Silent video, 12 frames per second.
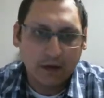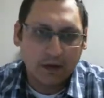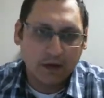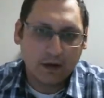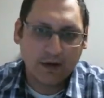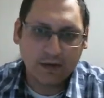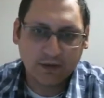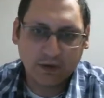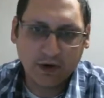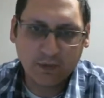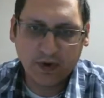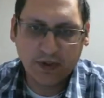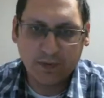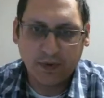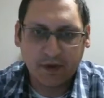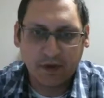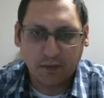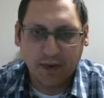Alright, so we're gonna bring the
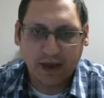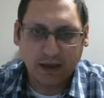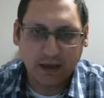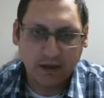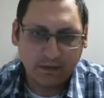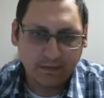Mimikyu back in.